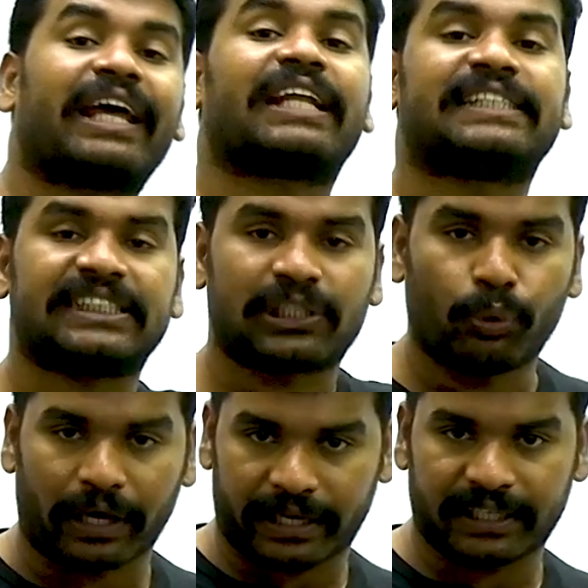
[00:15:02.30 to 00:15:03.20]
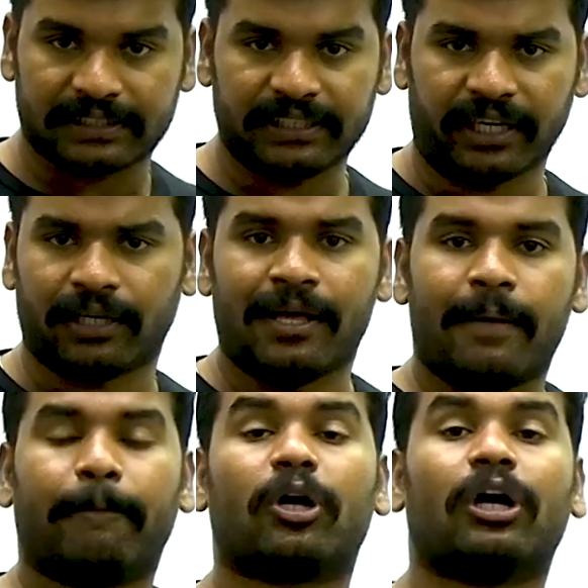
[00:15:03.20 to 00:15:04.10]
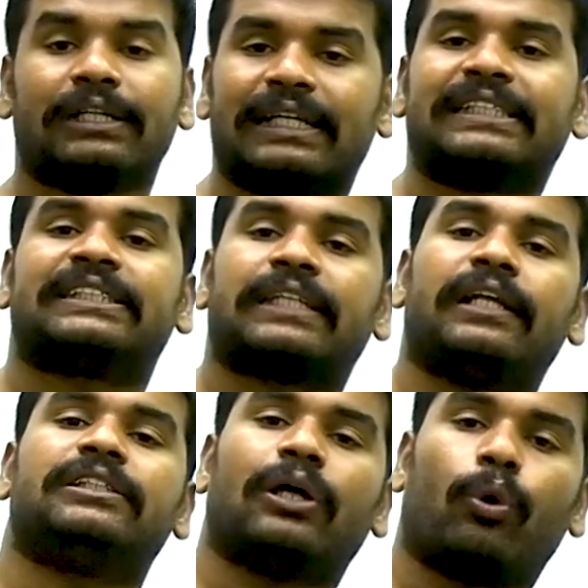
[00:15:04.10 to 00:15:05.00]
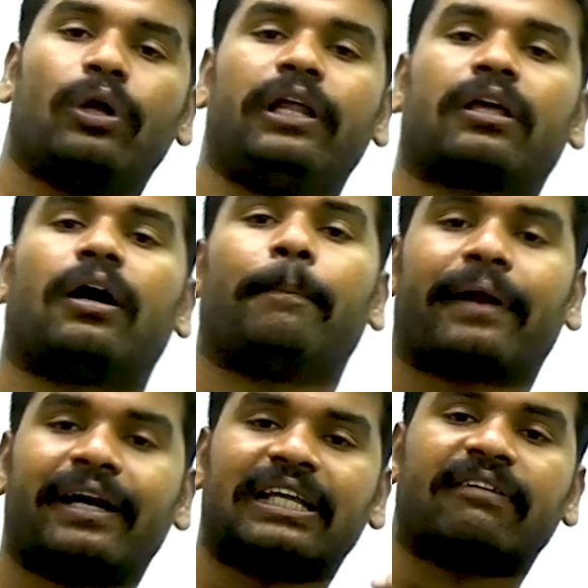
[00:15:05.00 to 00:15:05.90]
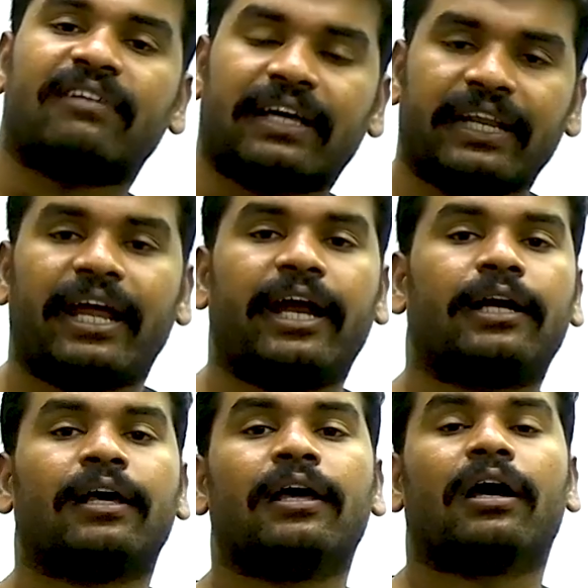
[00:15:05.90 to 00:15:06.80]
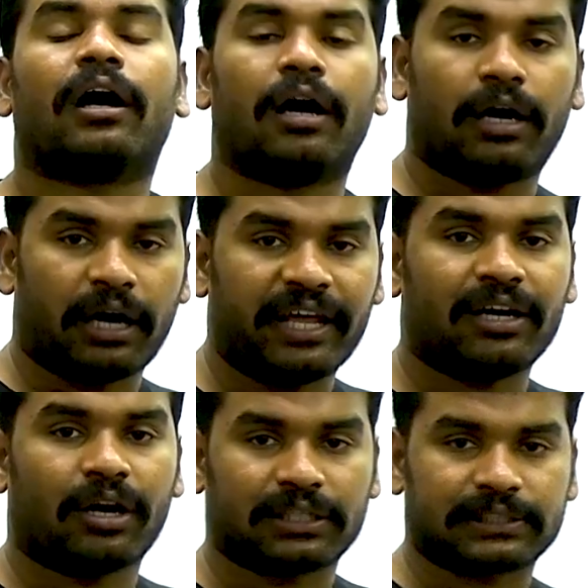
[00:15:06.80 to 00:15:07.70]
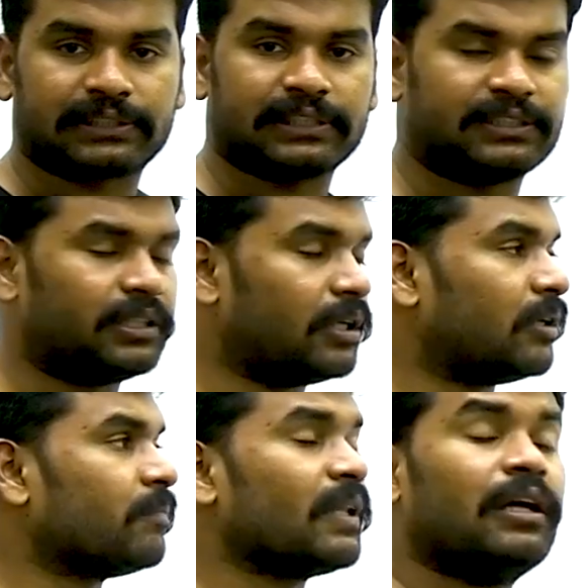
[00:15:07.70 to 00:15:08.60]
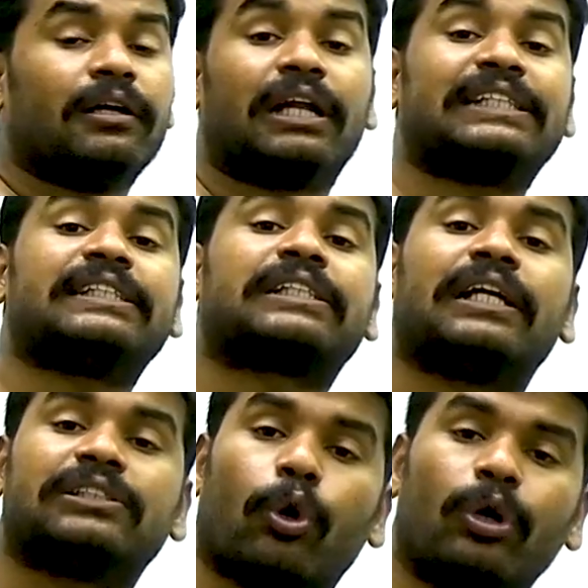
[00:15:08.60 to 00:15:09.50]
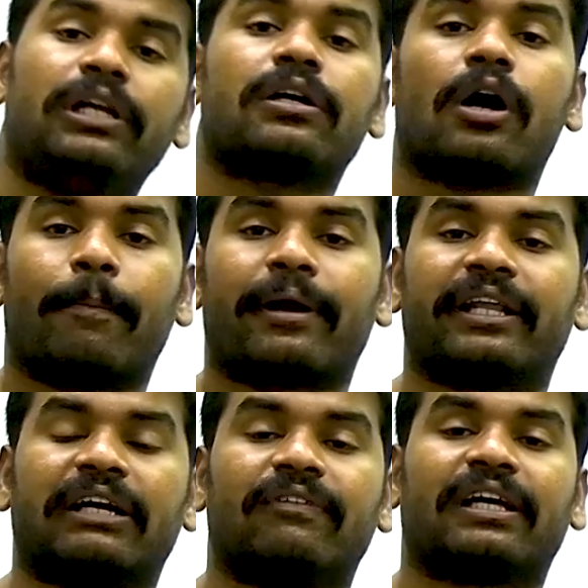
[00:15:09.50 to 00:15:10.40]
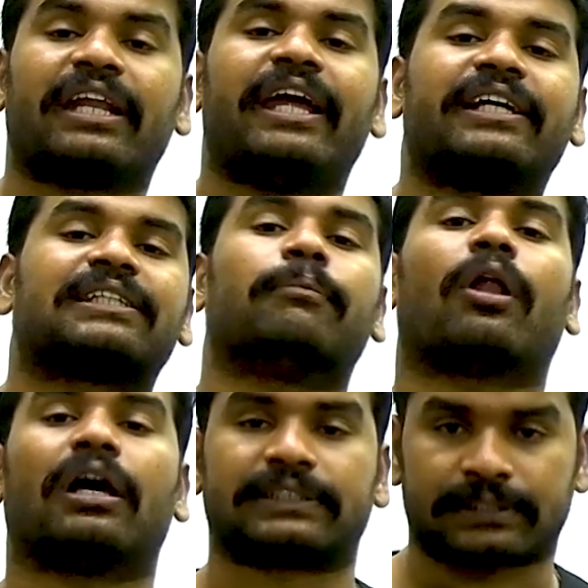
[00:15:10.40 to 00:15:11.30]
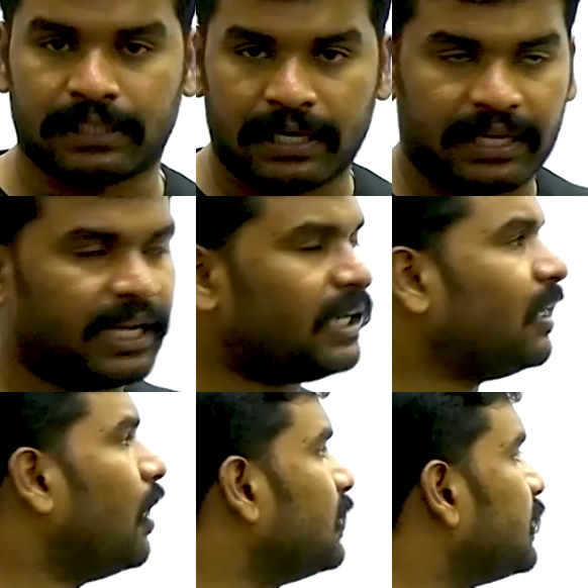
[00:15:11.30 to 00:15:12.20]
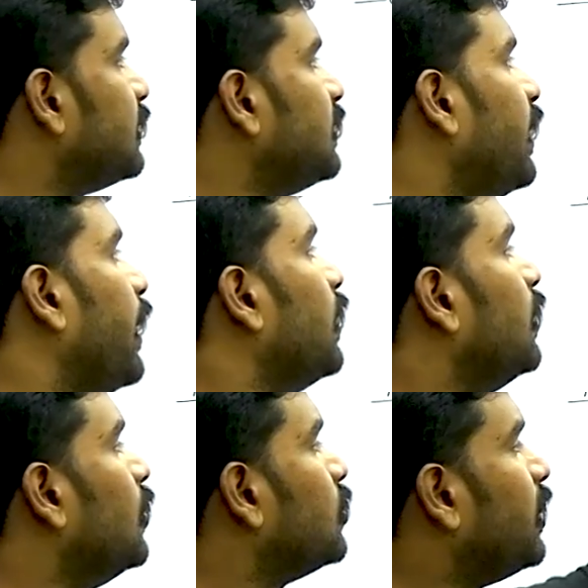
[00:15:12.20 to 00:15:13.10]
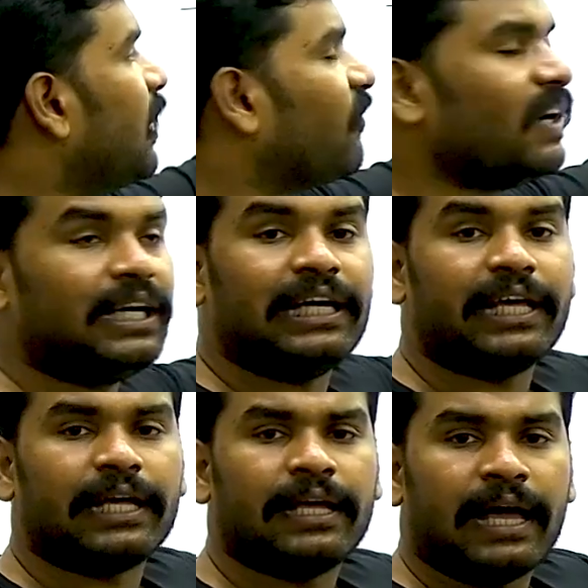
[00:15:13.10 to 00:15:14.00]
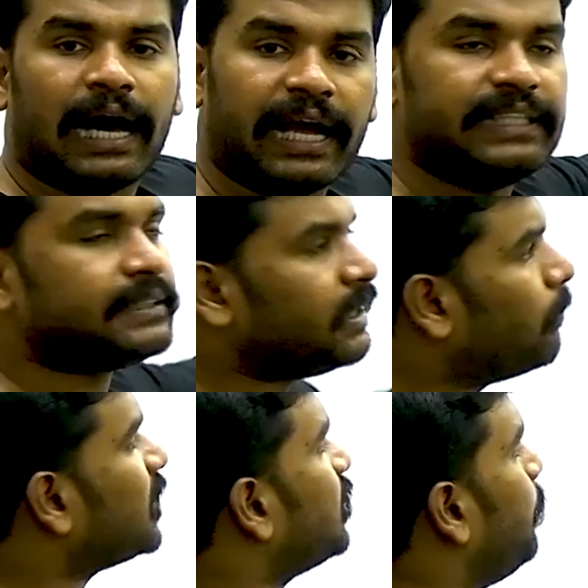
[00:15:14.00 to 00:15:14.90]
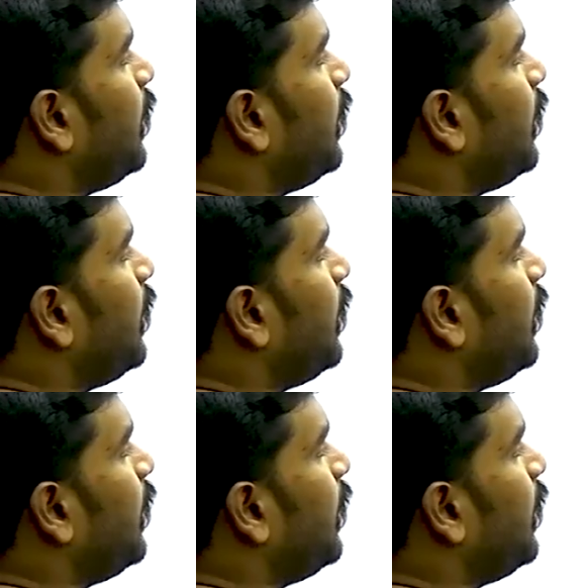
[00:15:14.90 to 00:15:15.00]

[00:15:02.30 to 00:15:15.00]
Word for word: a resistive current isn't it? Because resistor is the only component that will create uh, iron losses isn't it? Resistor is the only component that will create some loss, heating losses isn't it? So definitely IC must